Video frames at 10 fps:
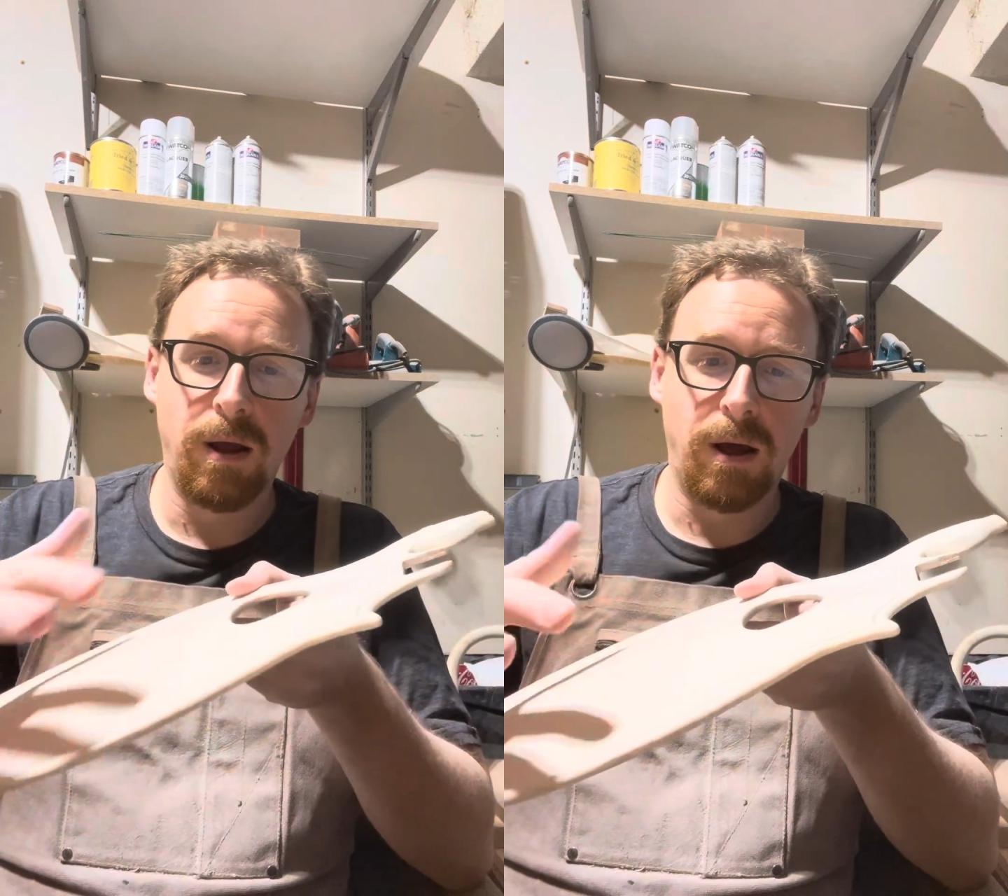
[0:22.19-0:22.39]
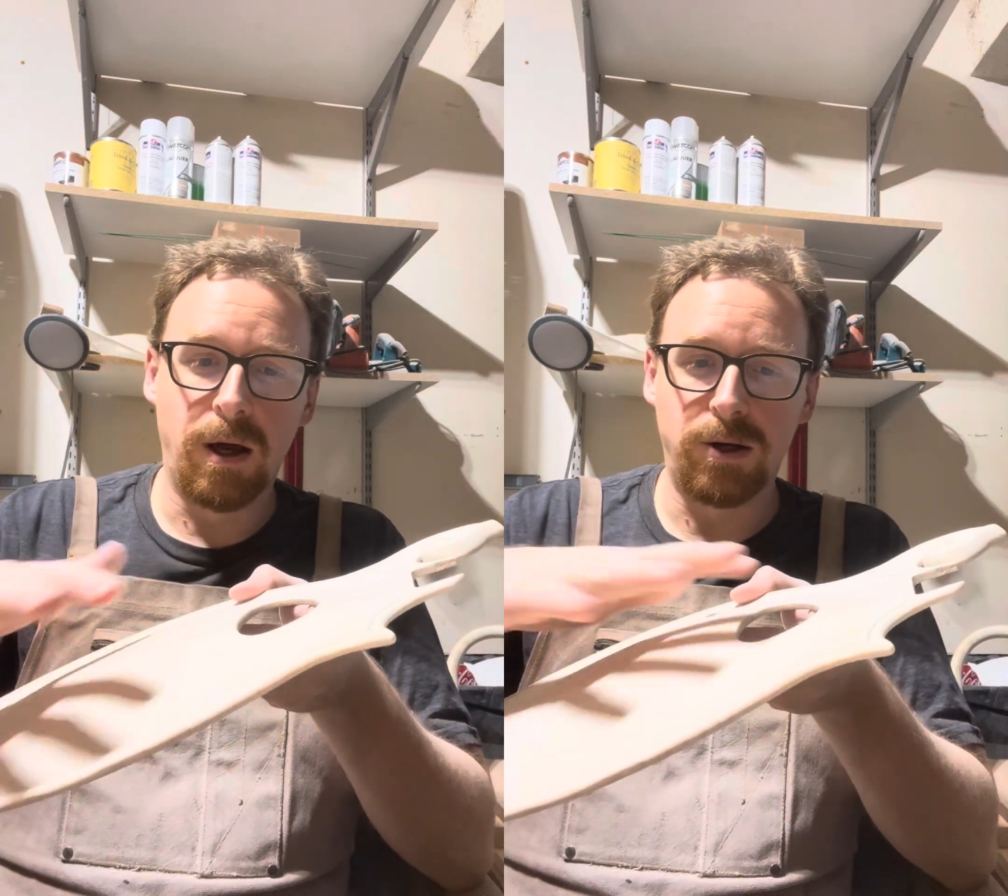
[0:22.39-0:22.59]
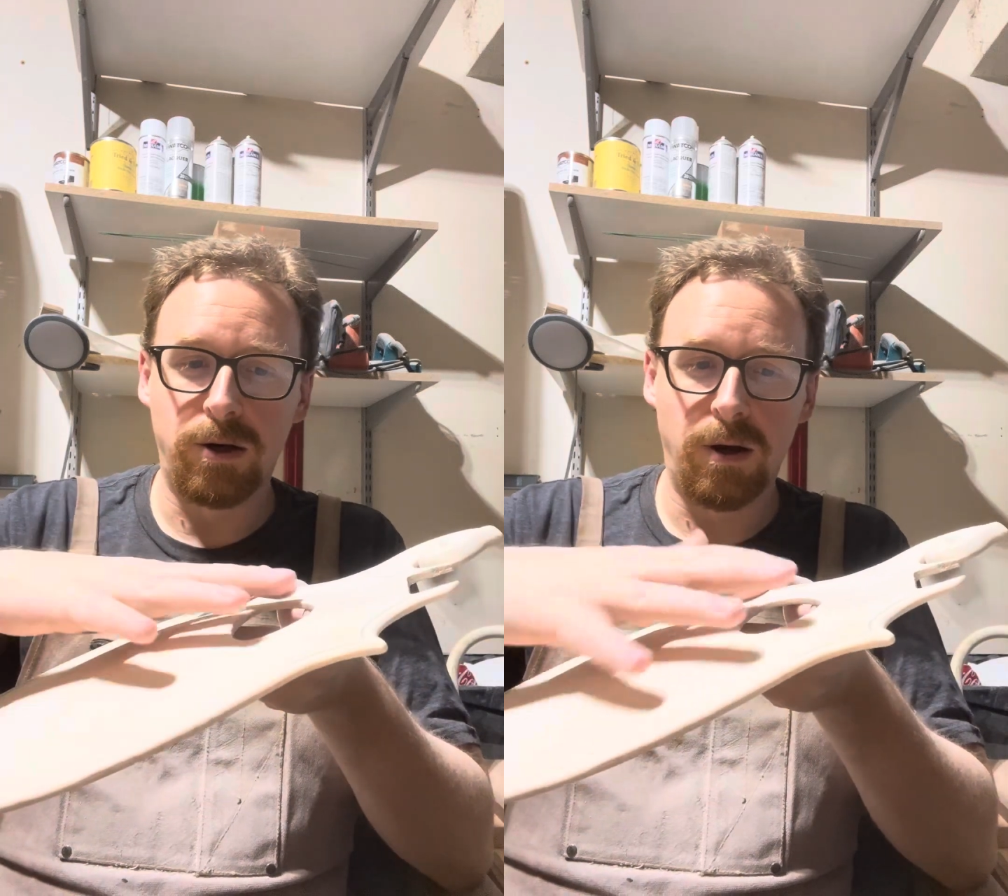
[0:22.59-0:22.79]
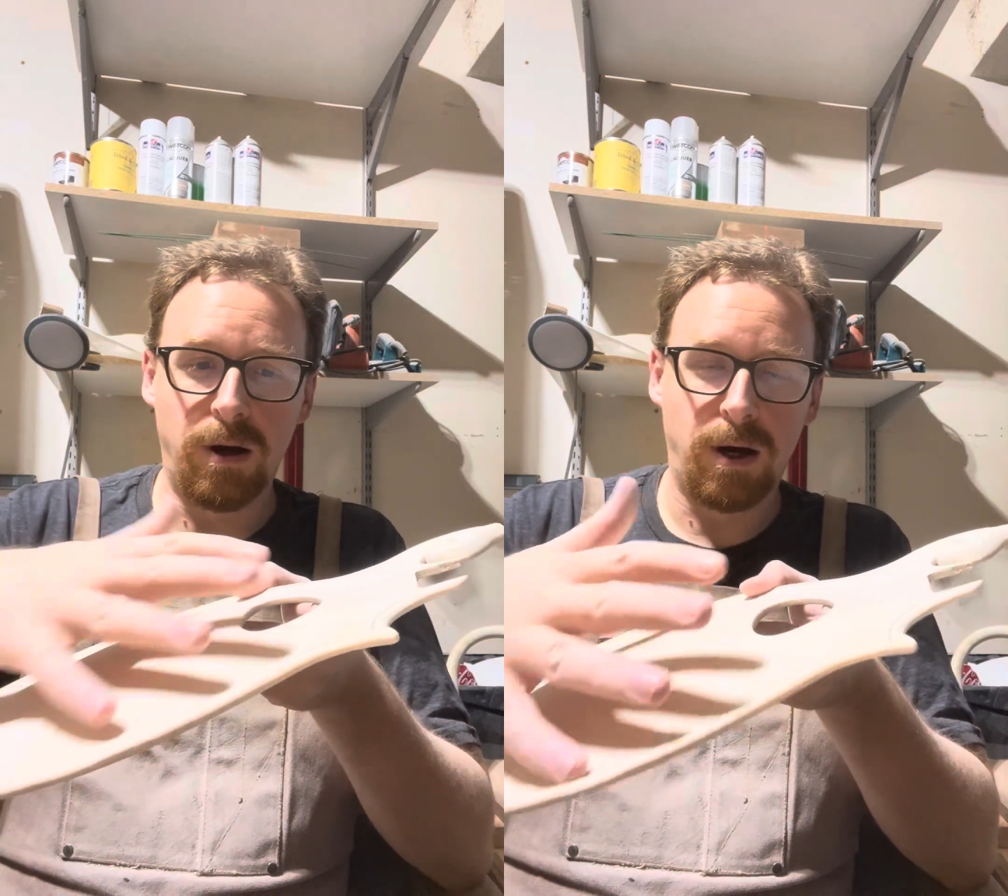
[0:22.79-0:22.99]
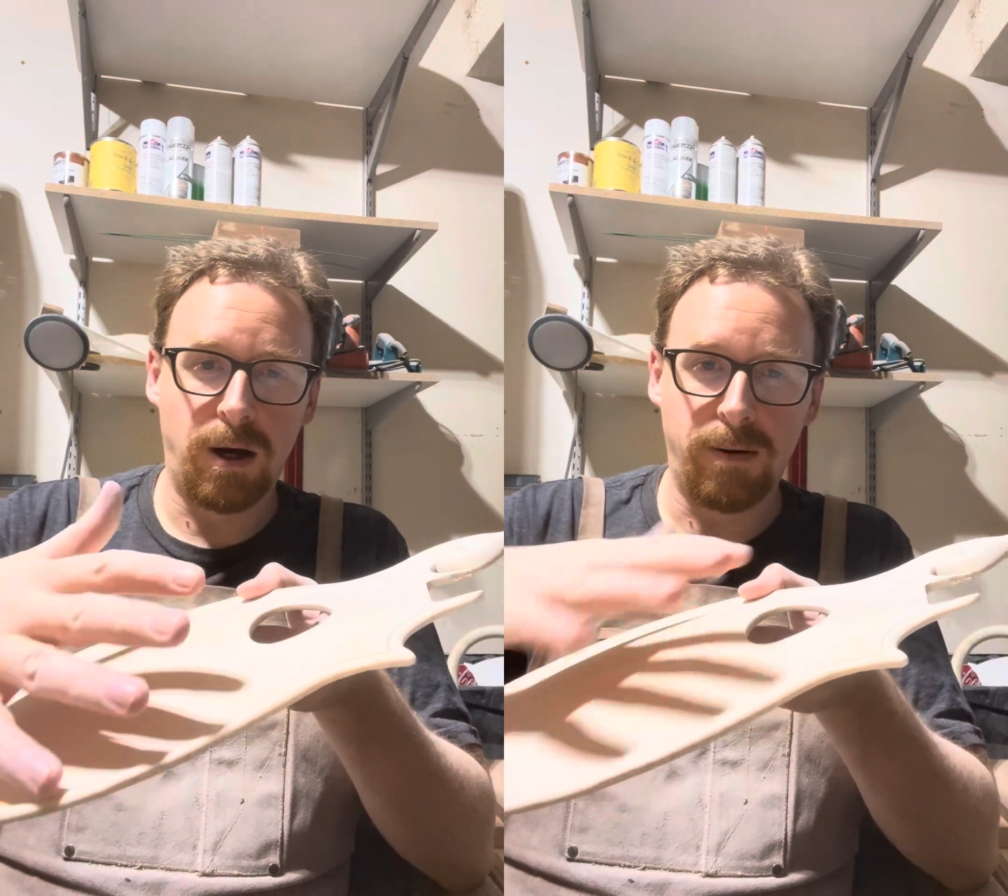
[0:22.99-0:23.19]

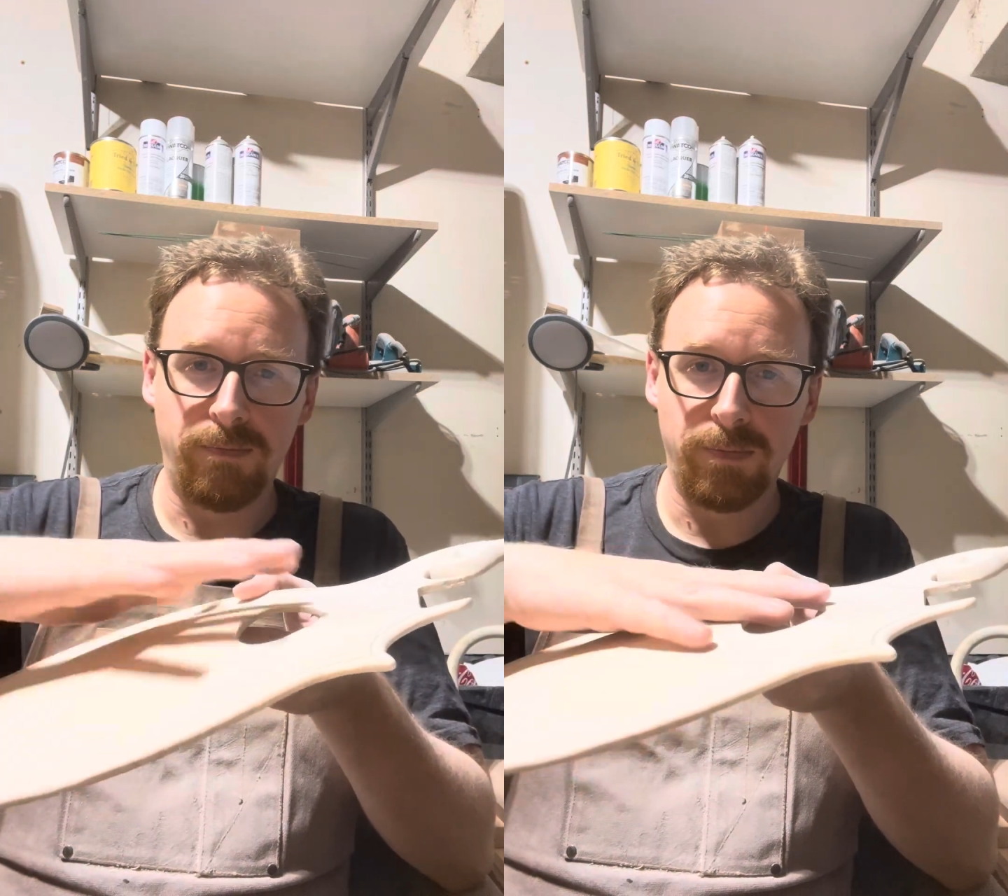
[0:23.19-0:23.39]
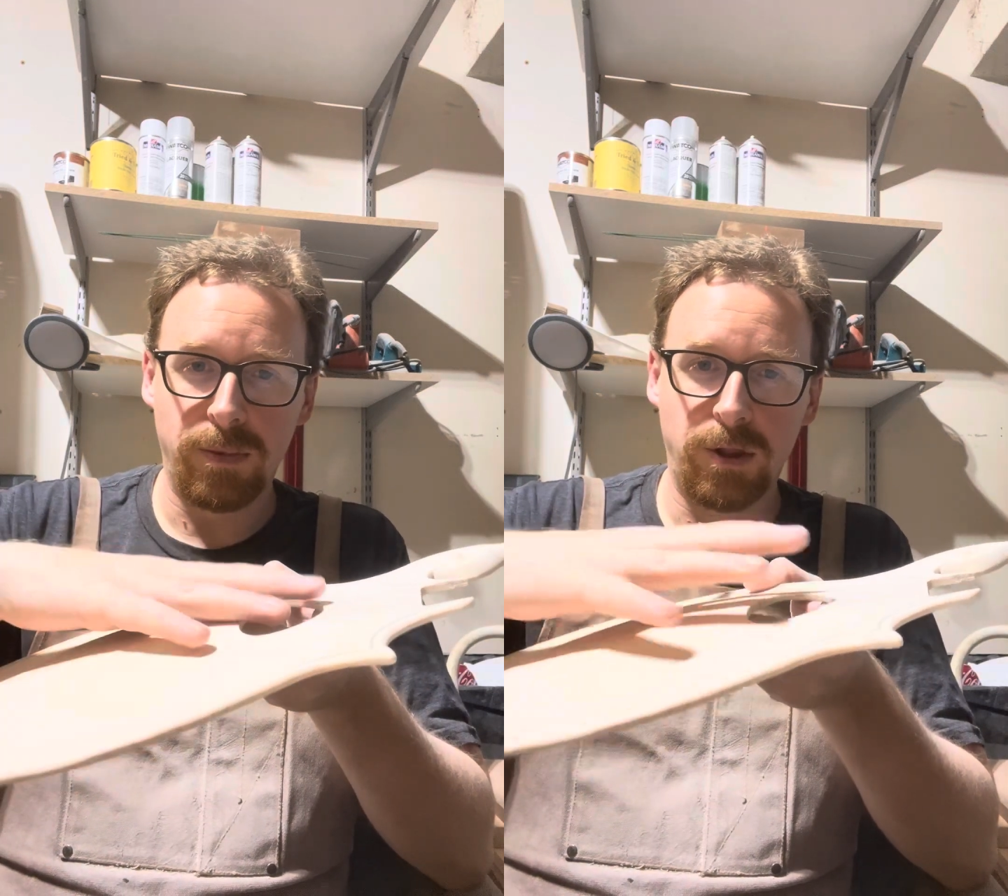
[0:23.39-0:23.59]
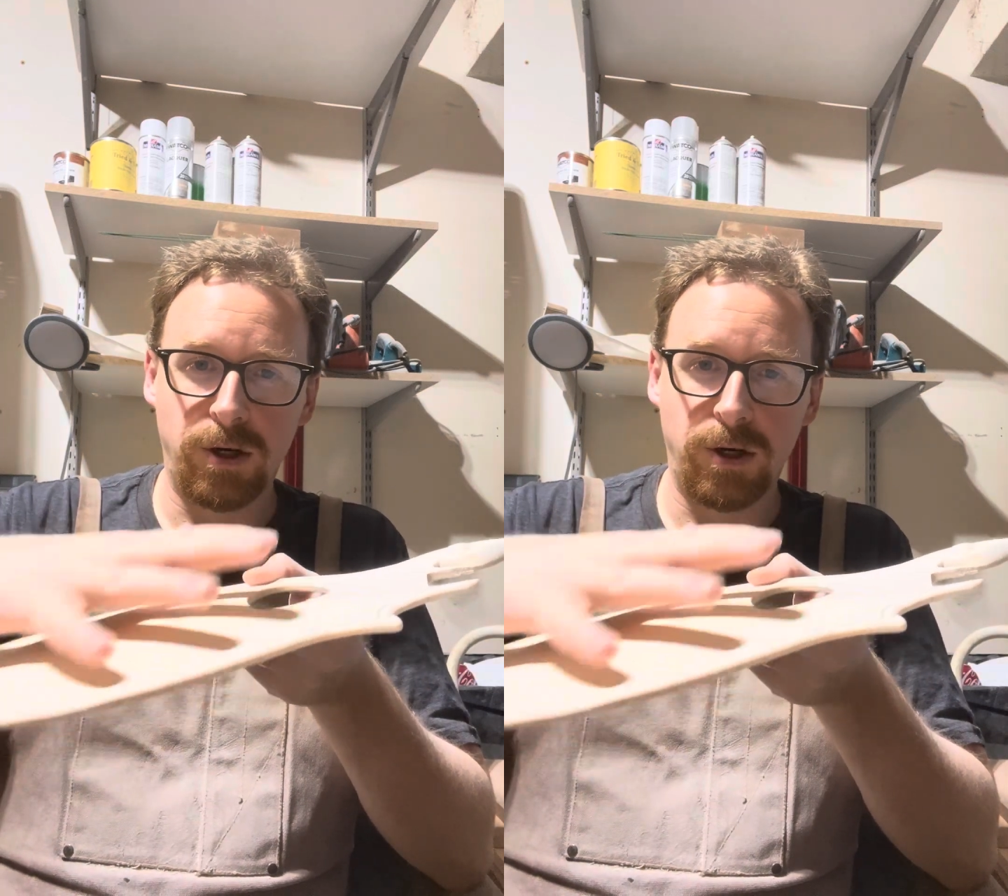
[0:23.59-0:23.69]
the